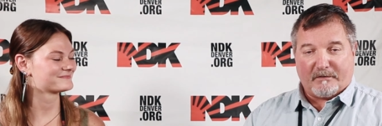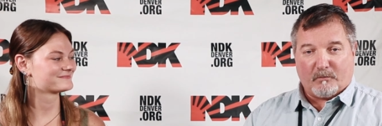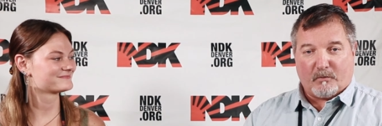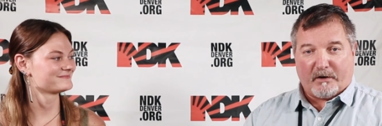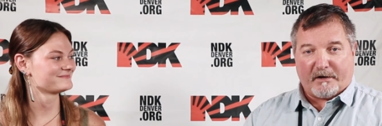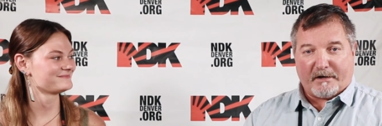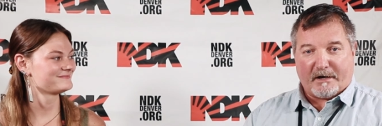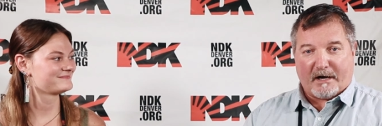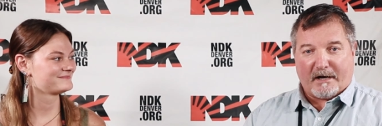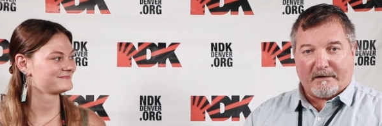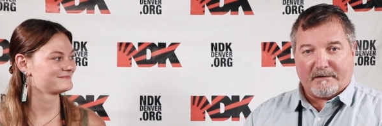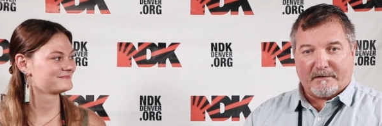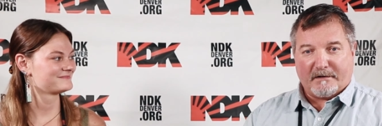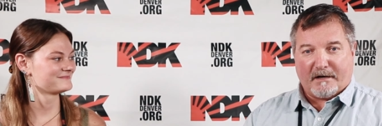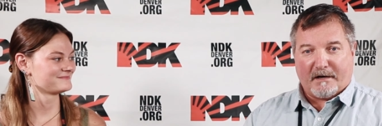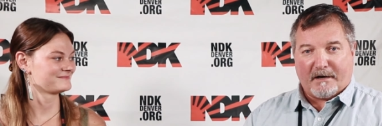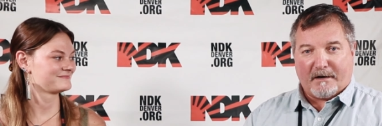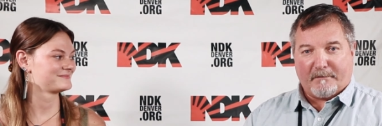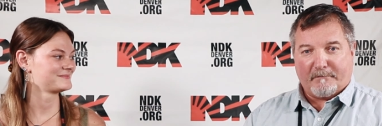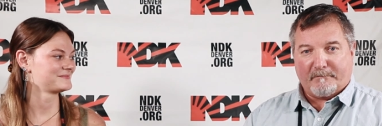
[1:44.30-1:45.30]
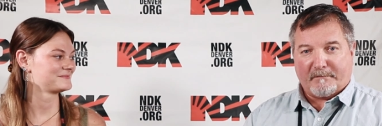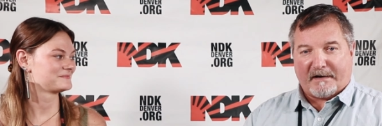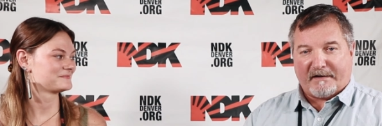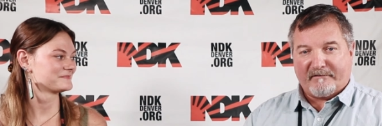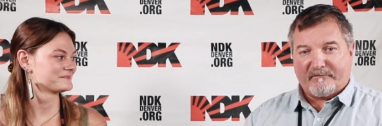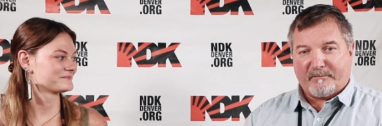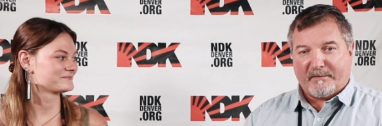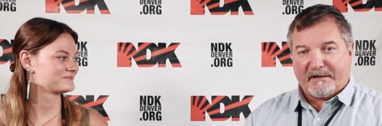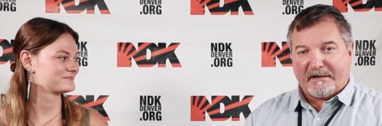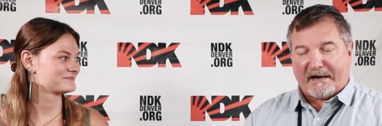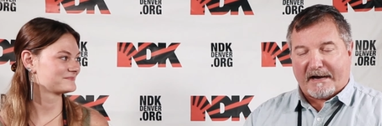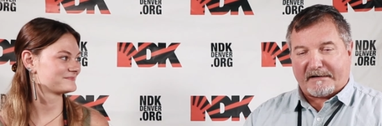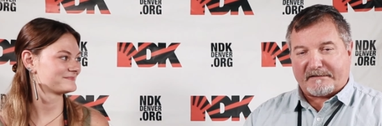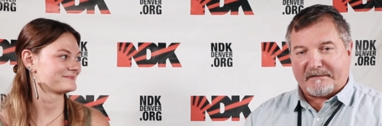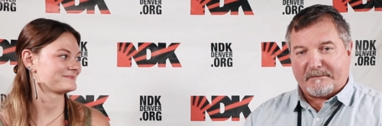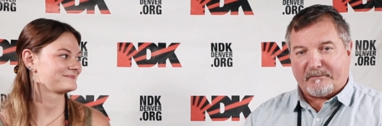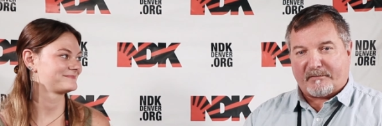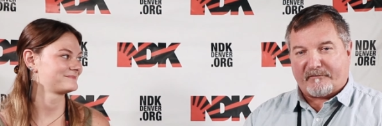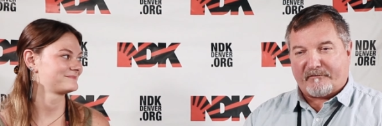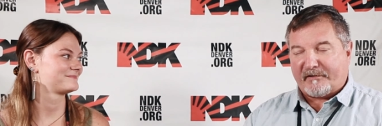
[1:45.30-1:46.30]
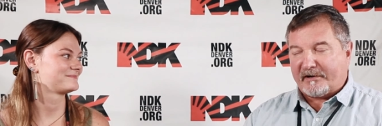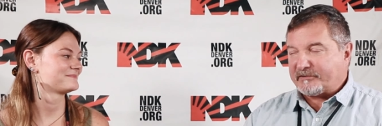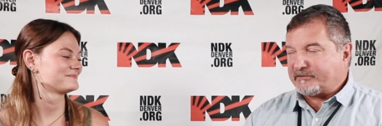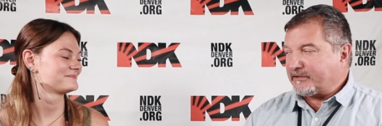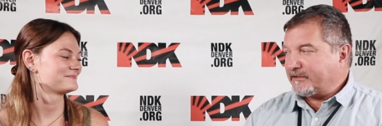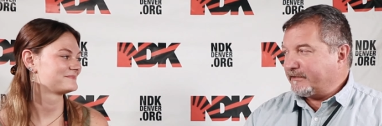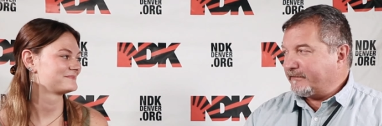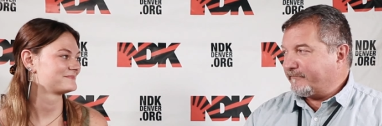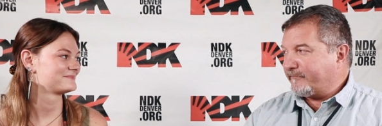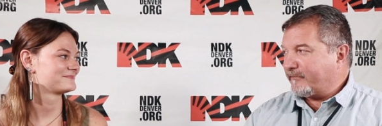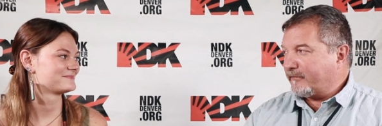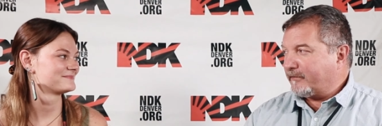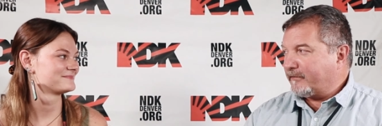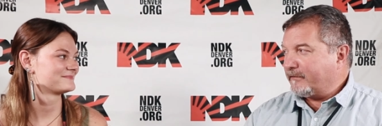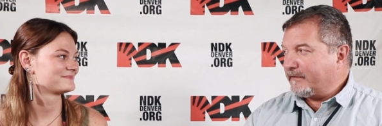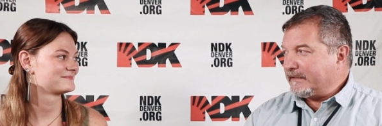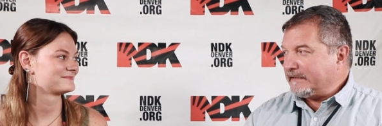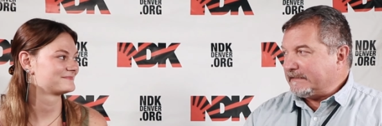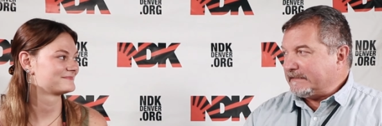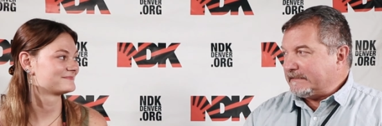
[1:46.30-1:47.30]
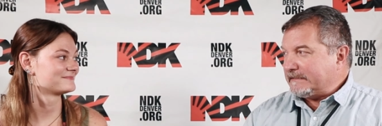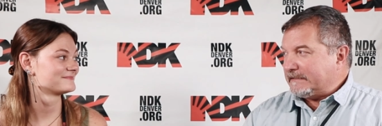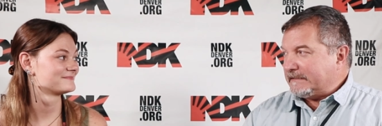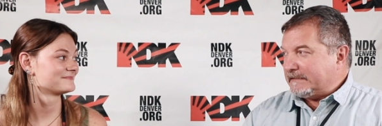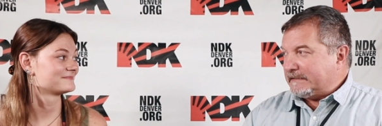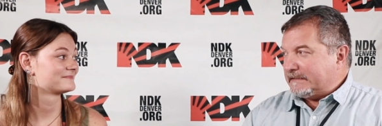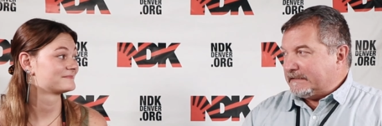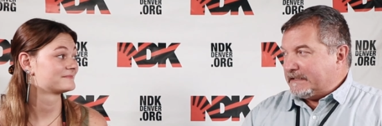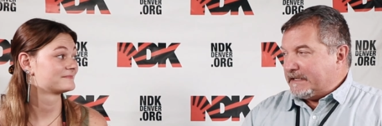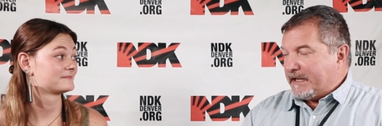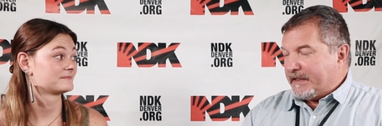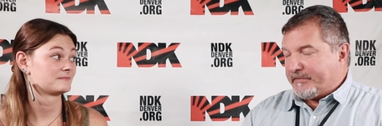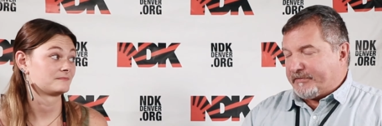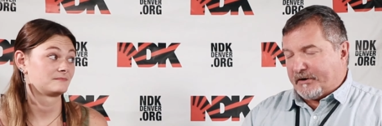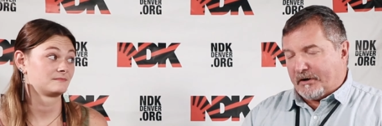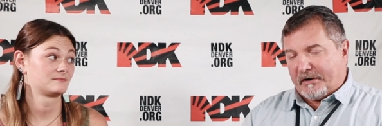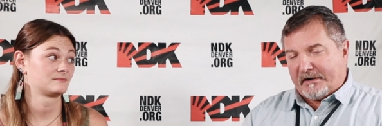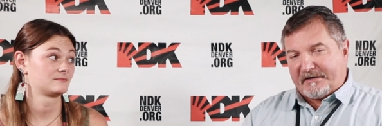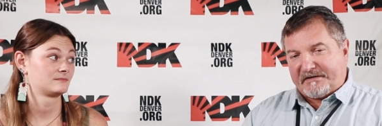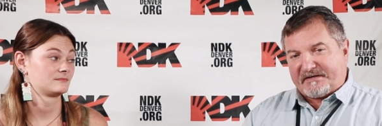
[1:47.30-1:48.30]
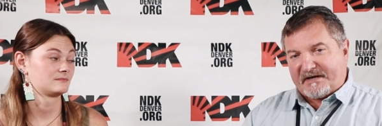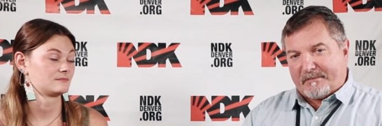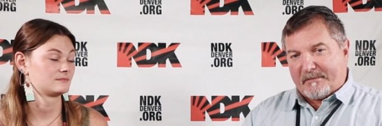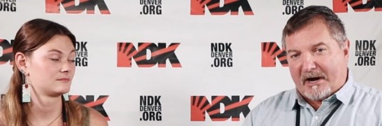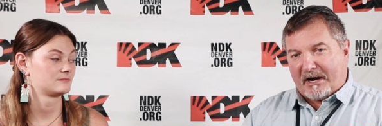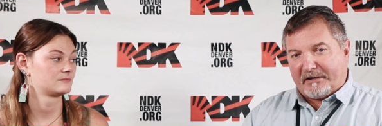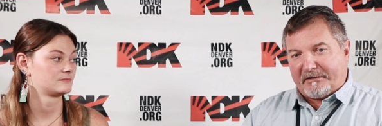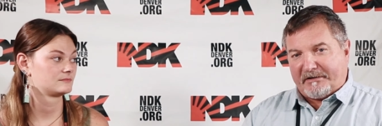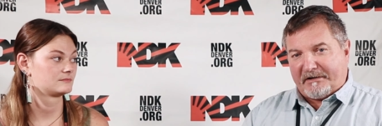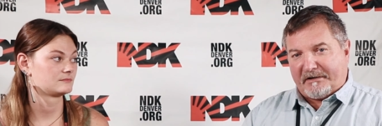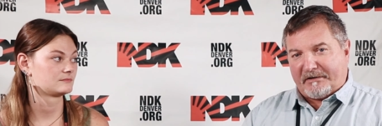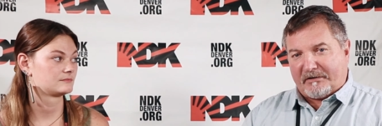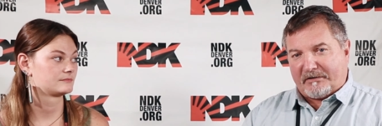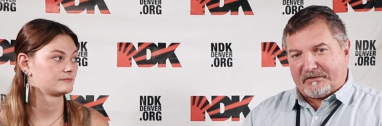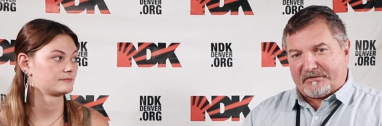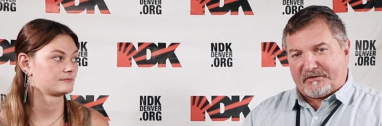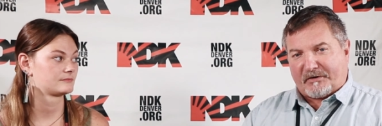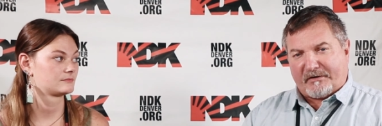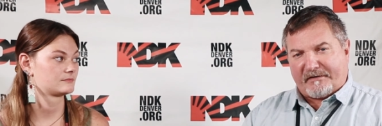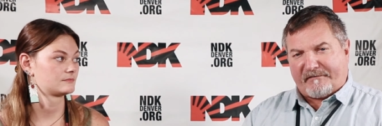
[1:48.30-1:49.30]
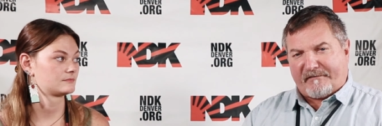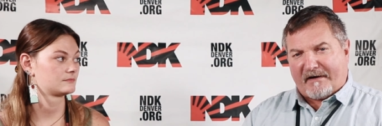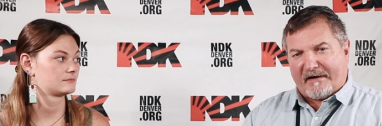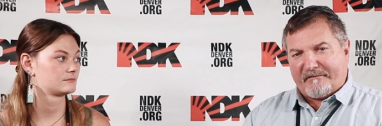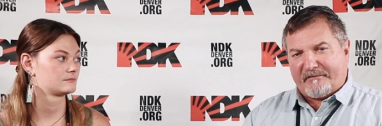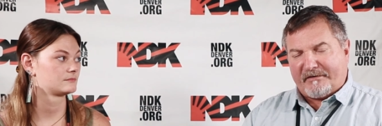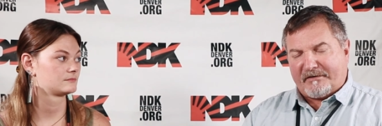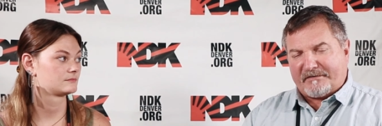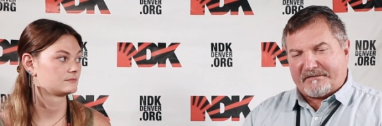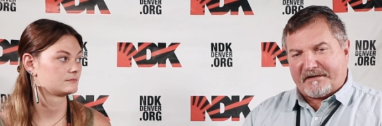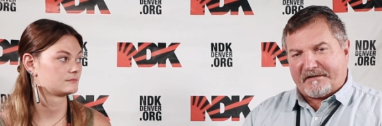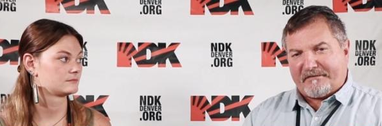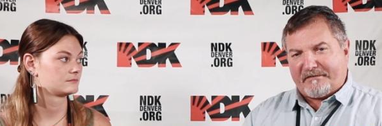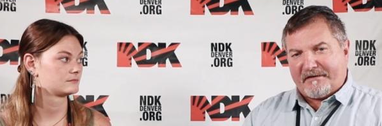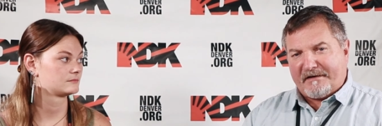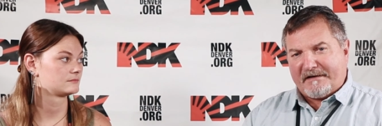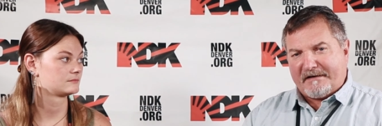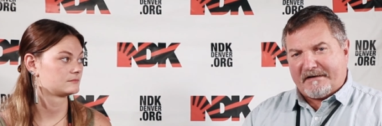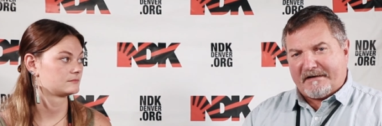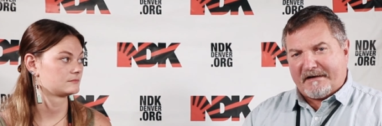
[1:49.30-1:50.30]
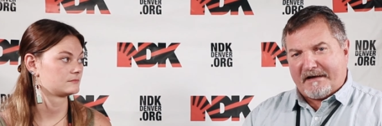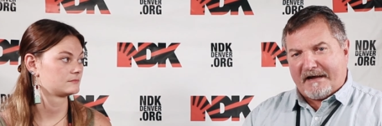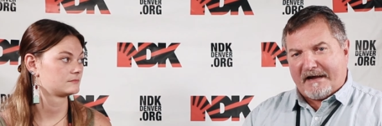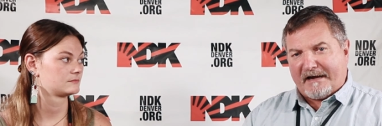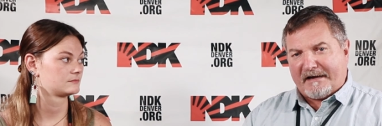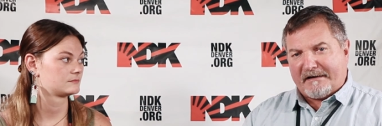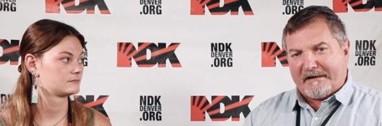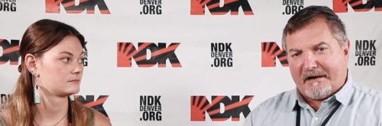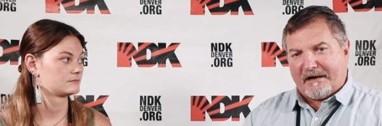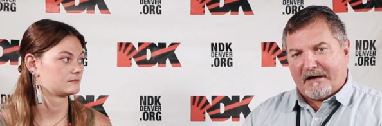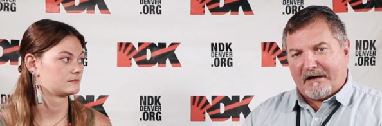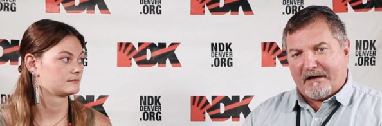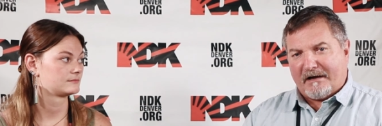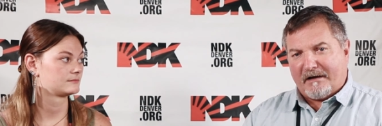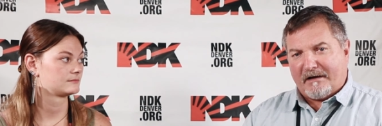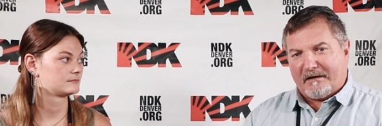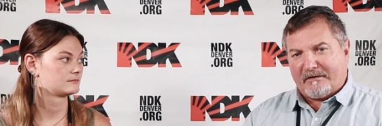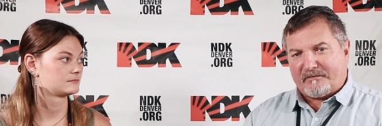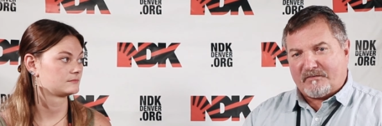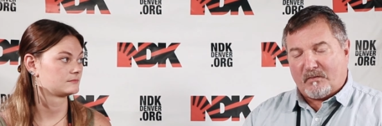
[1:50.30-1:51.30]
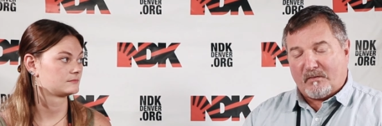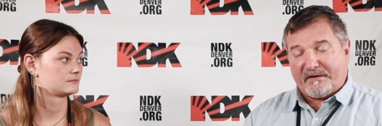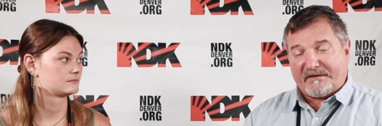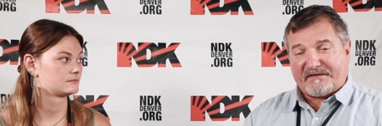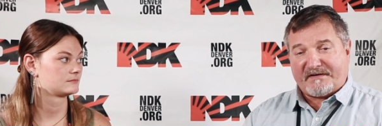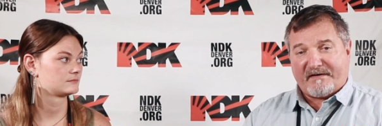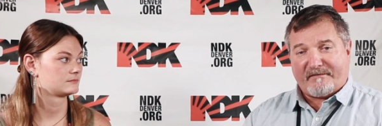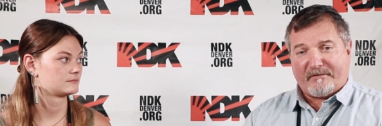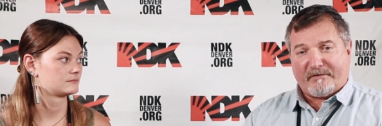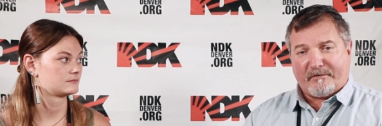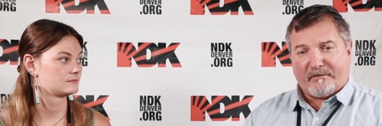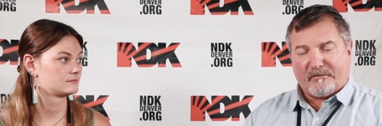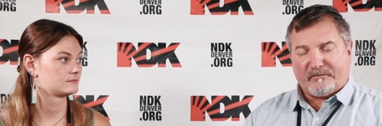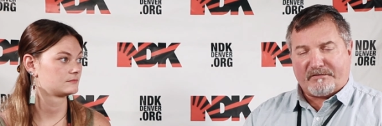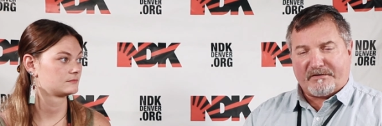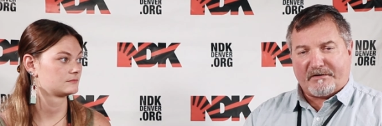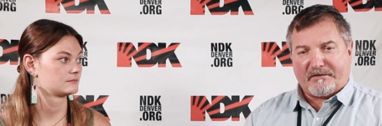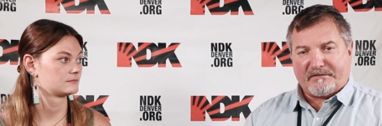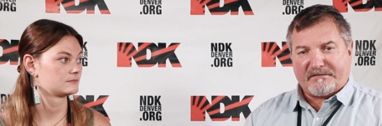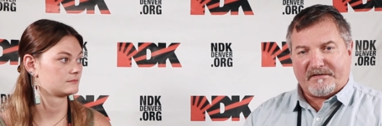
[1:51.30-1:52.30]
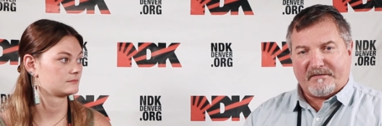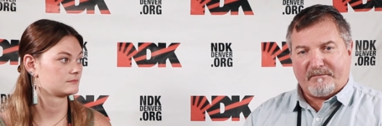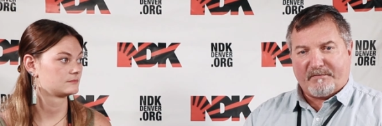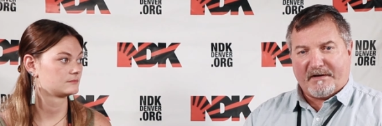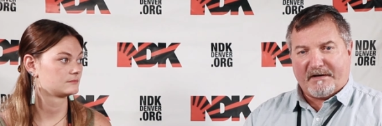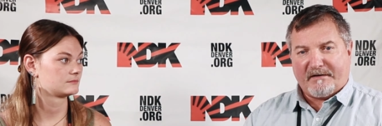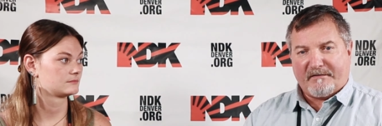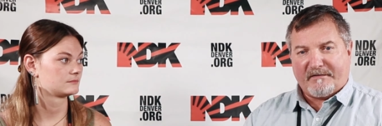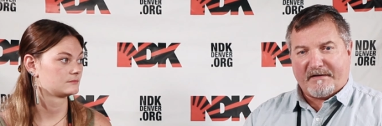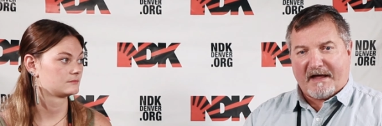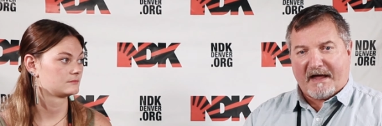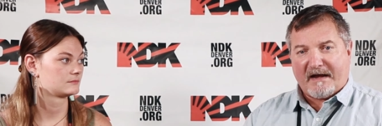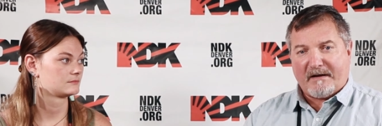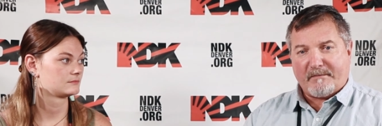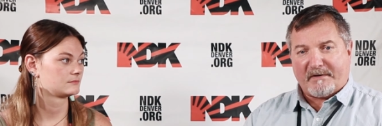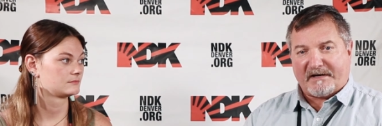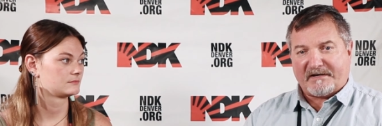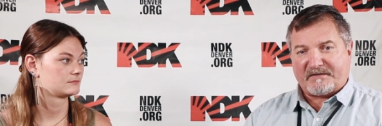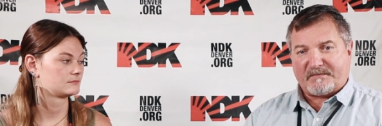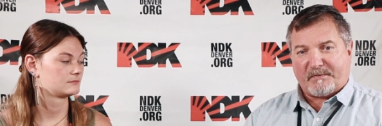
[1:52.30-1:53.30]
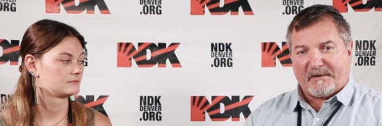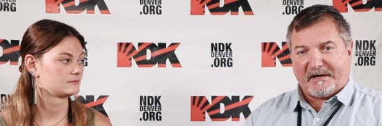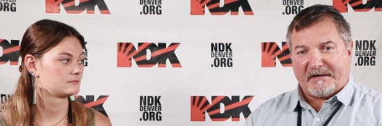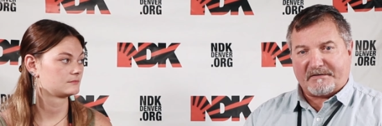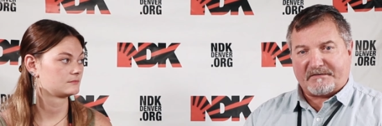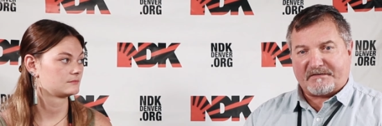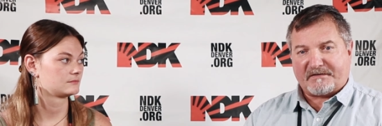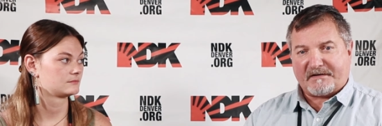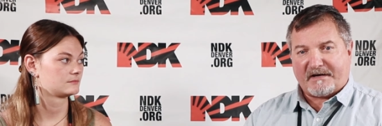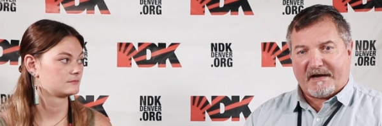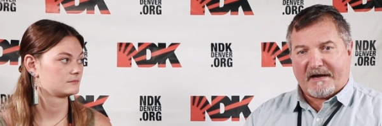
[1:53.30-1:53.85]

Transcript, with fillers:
Speaker 1: whatnot. I've been acting professionally for 35 years, I think, and 27 of those years have been in the anime space.